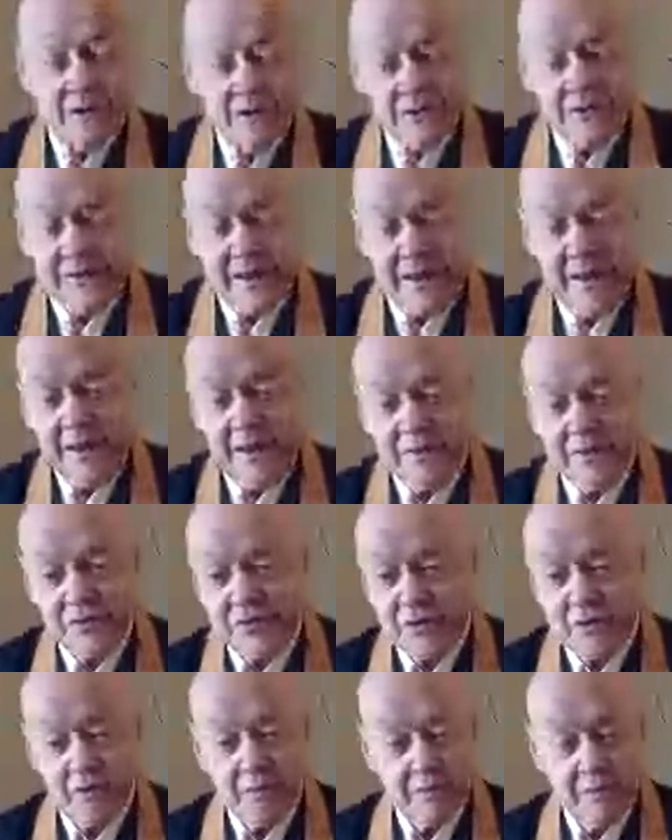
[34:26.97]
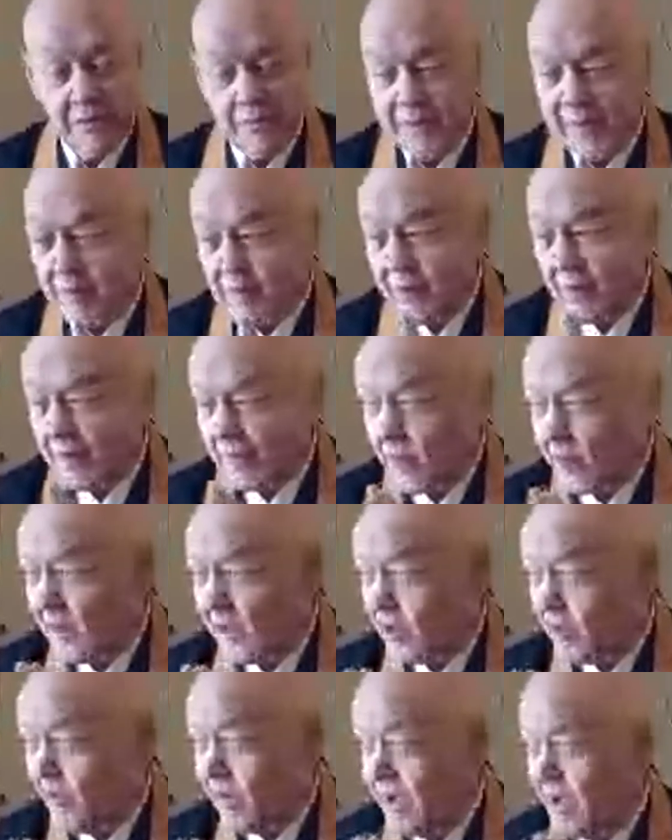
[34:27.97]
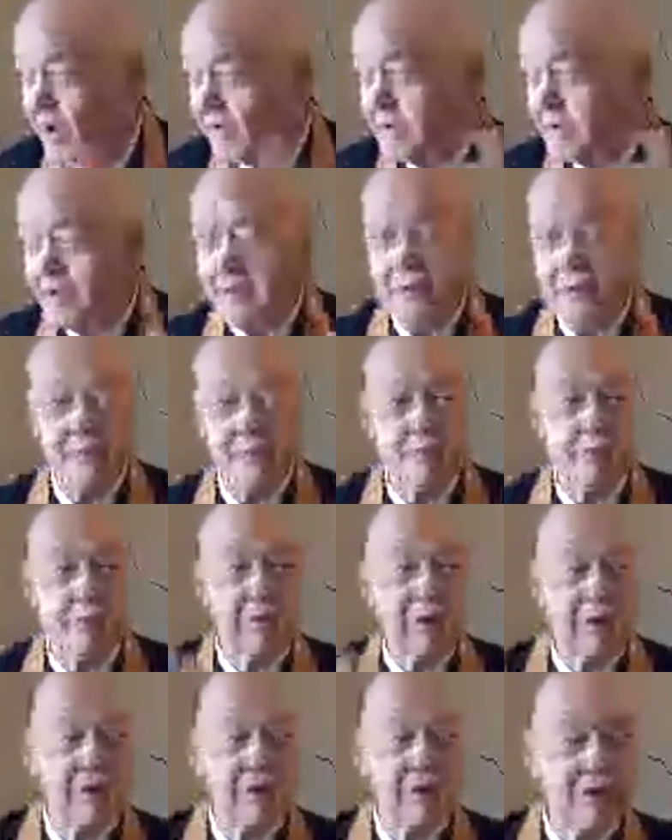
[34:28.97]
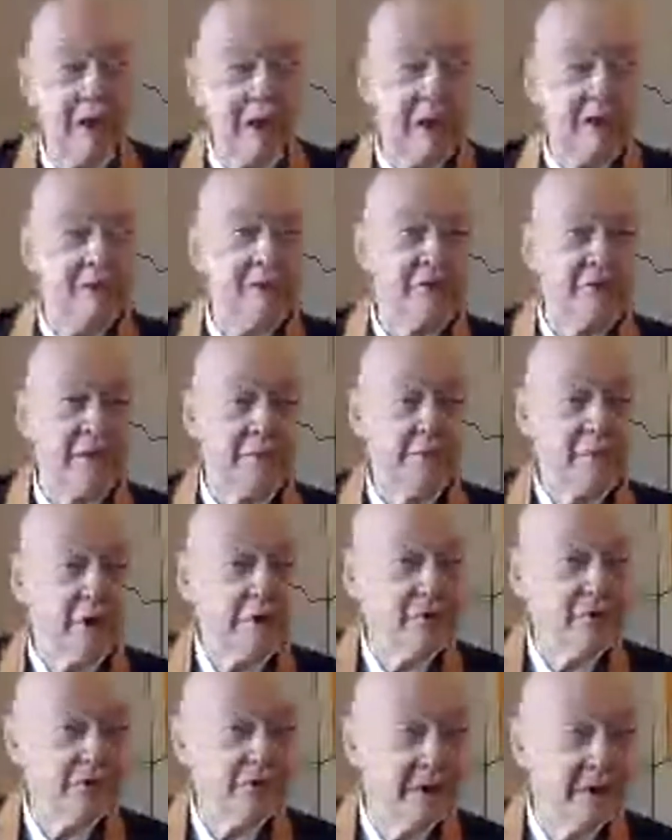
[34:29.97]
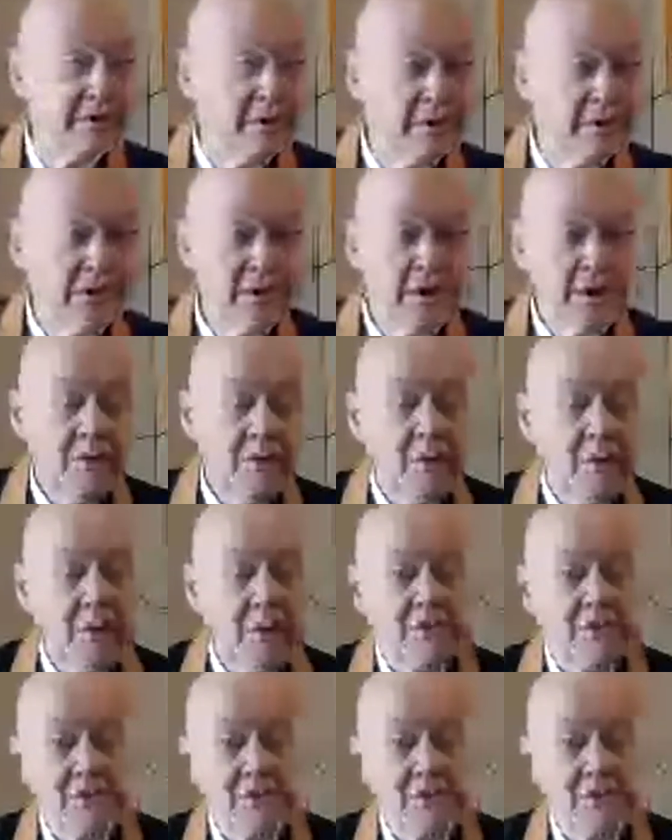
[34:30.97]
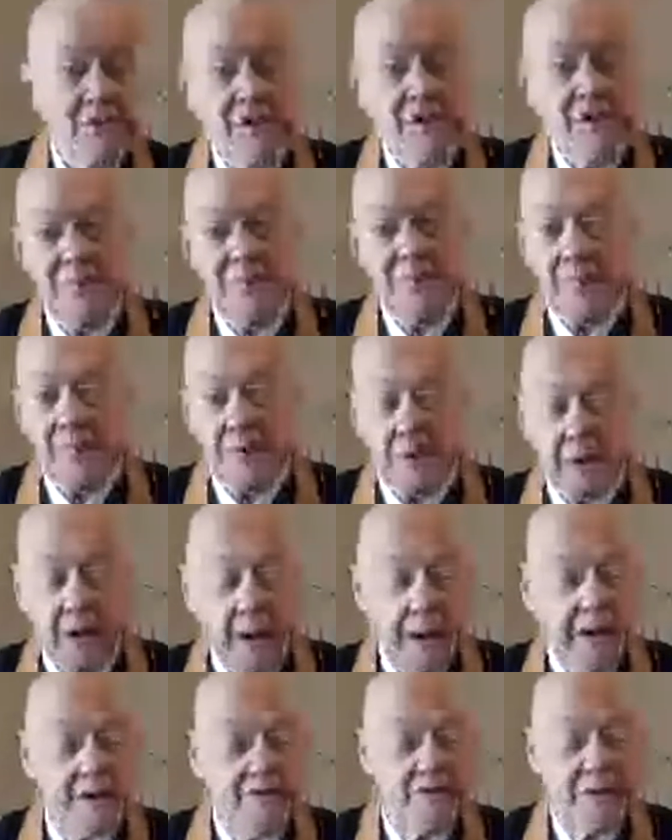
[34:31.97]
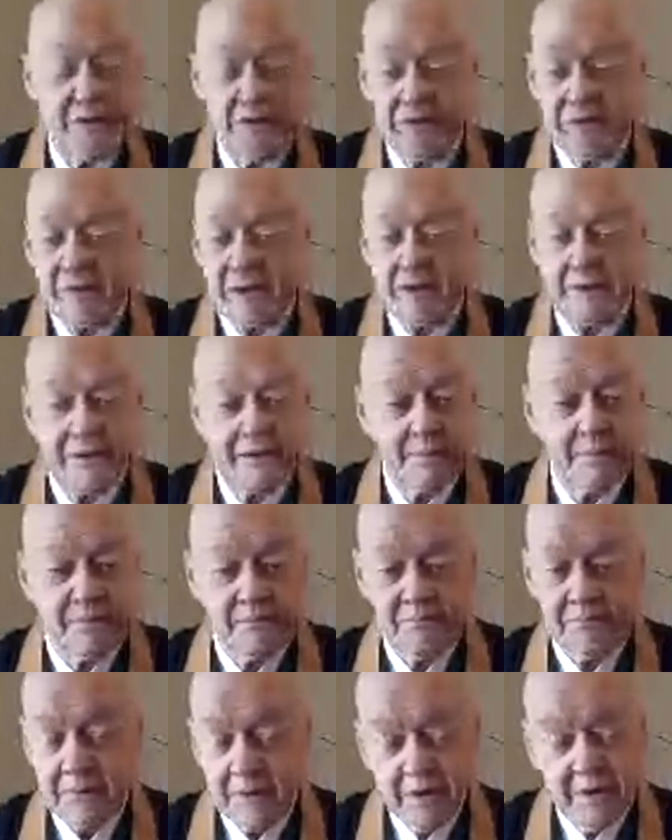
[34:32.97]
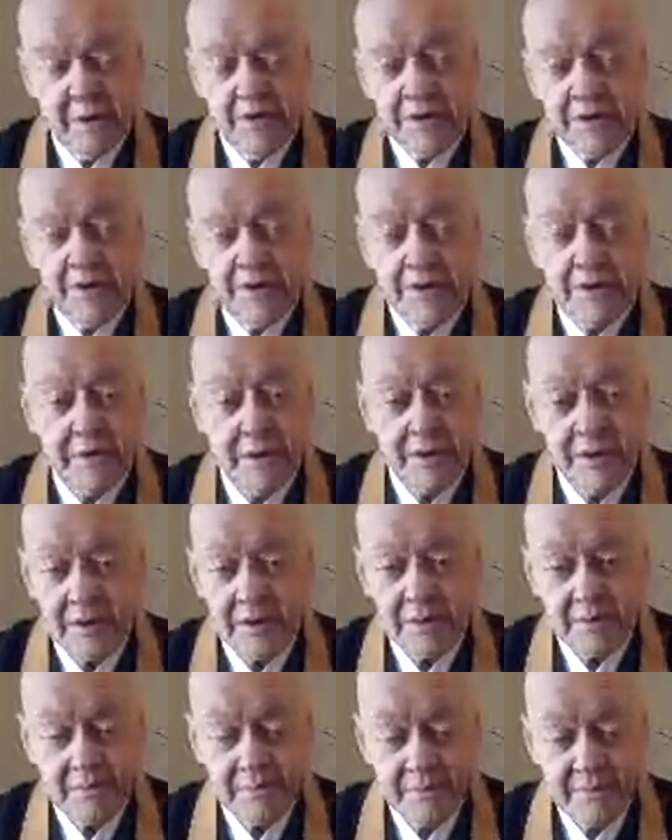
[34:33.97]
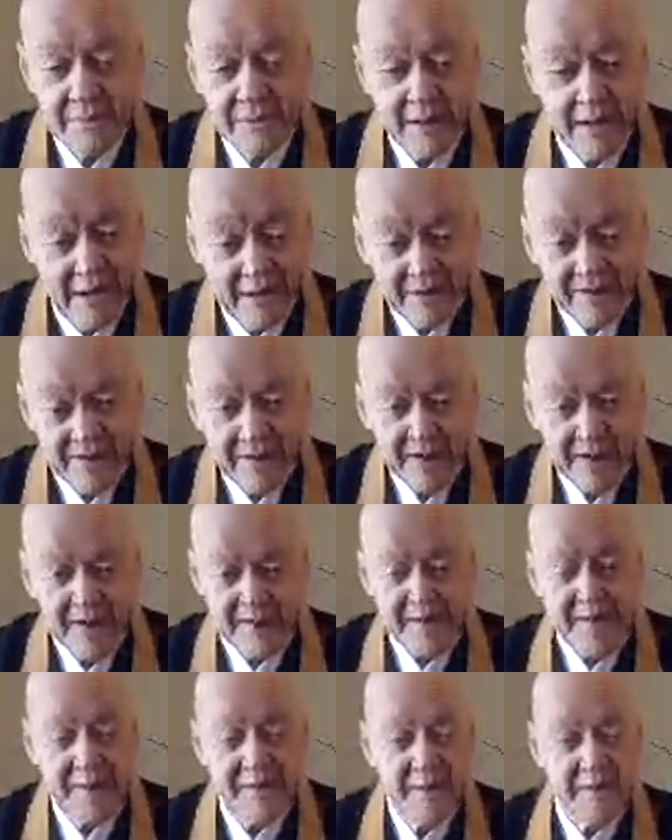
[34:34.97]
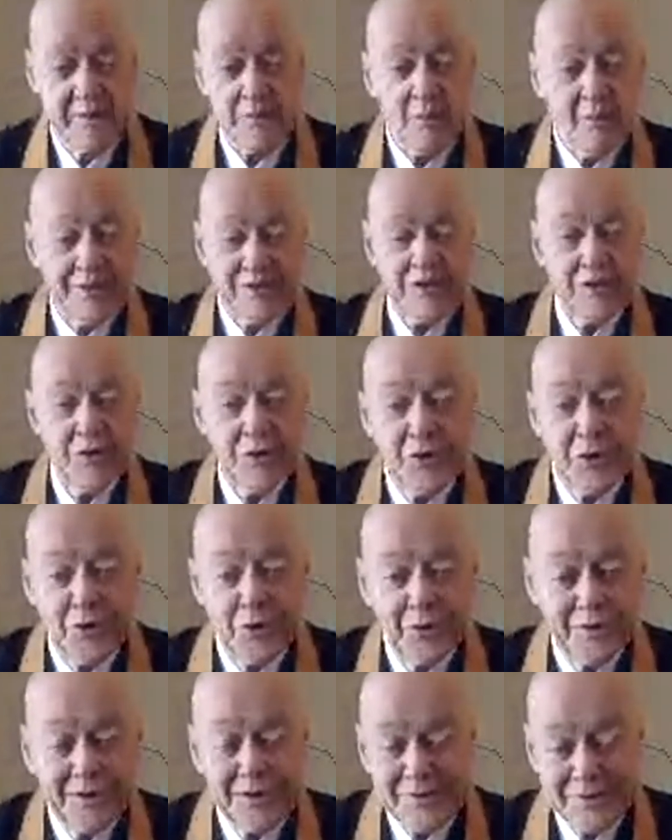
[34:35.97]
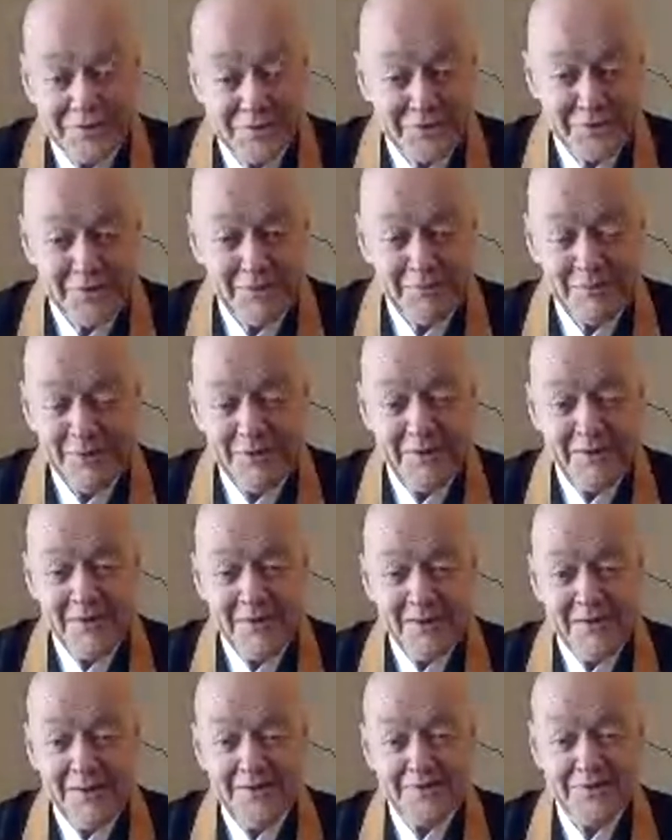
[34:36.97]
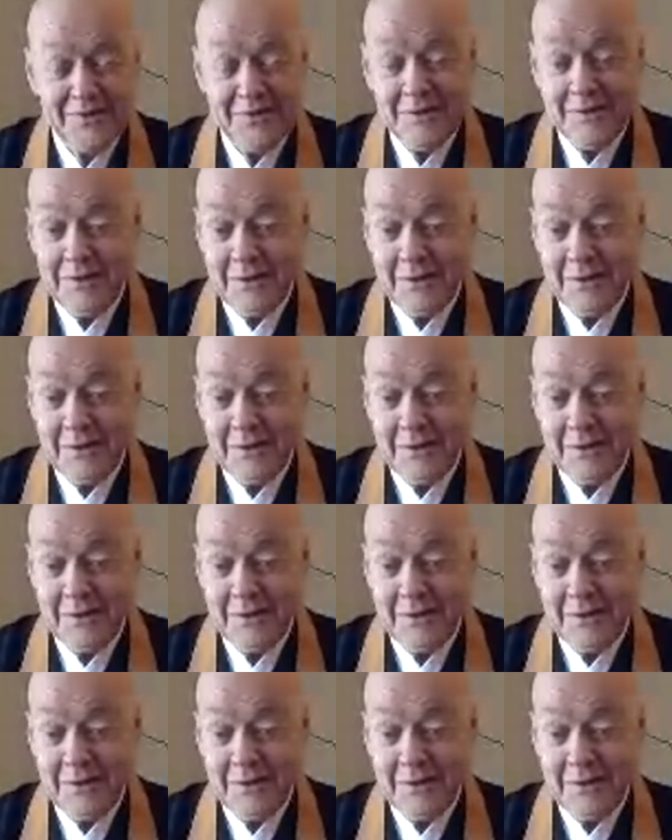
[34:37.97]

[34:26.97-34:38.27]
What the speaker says: saying you can't. Sure, there are people everywhere go out and they carry signs and they march on Washington, and people constantly are telling the guy at the head what to do. And it's just if